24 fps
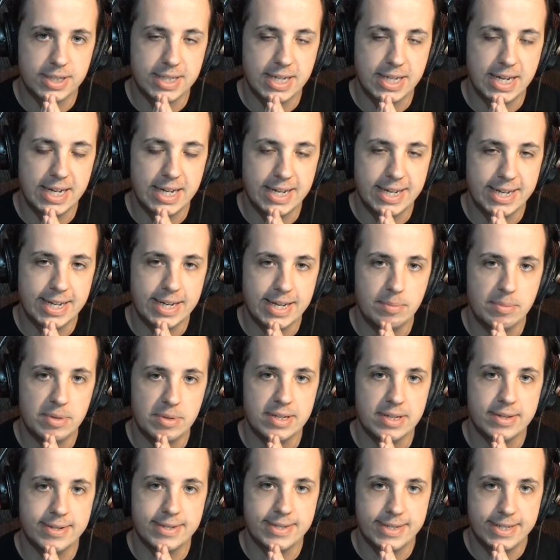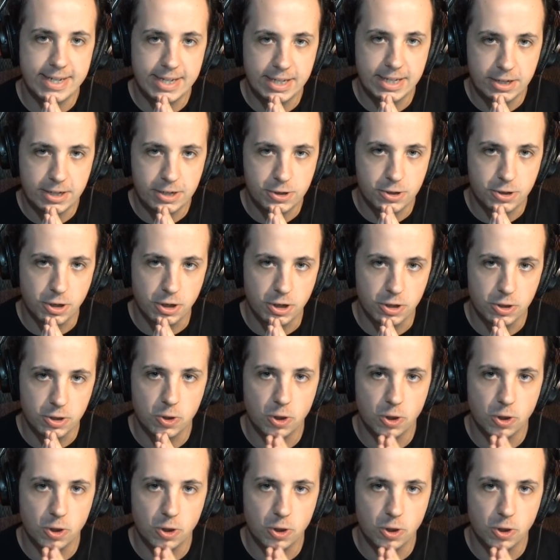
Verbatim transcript: time signature.